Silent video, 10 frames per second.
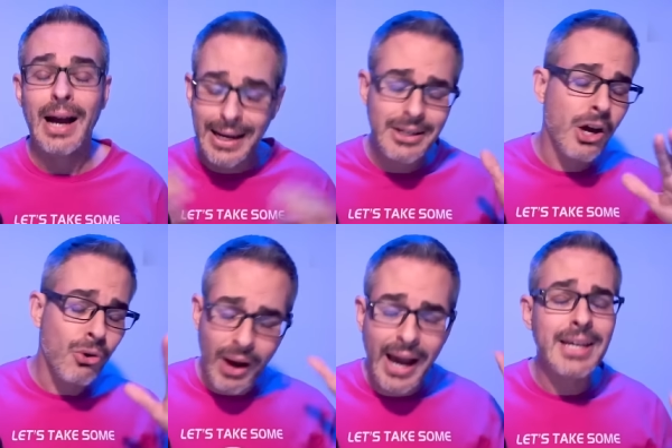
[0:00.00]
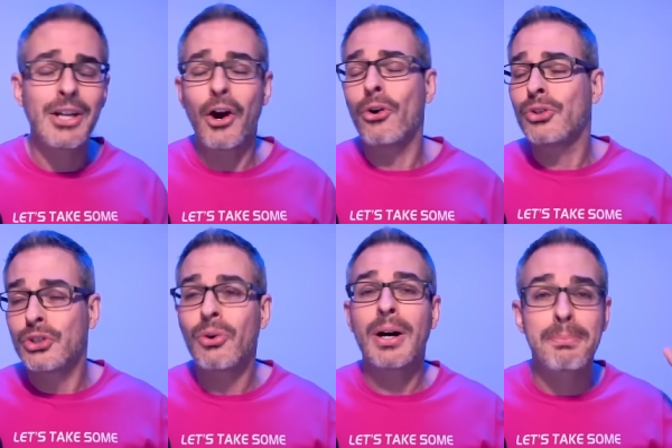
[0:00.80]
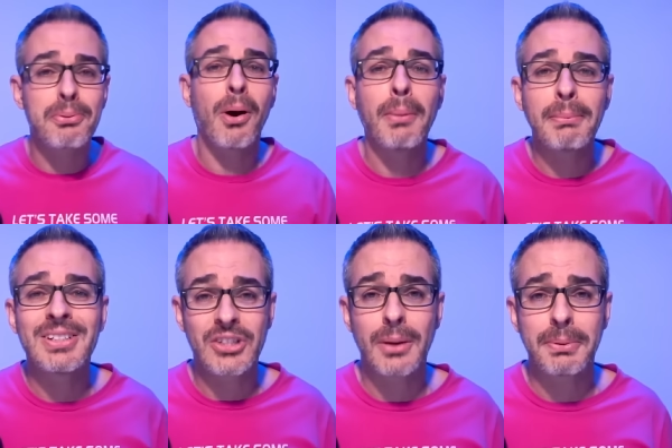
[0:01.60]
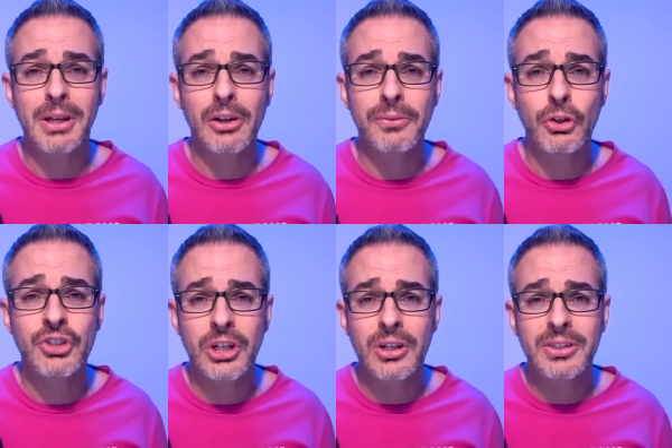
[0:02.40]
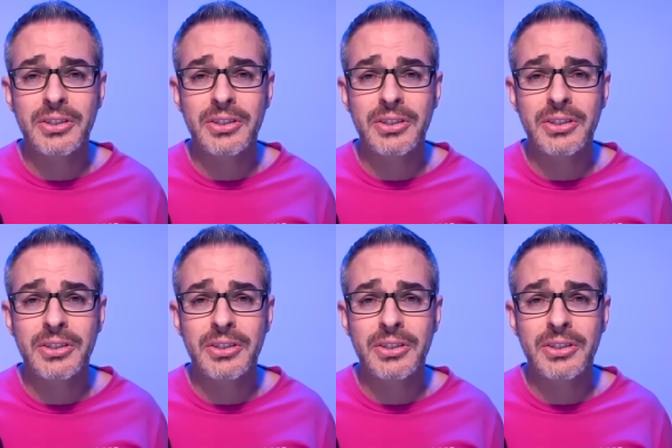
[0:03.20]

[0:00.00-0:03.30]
I know, I know, you are probably jumping out of your chair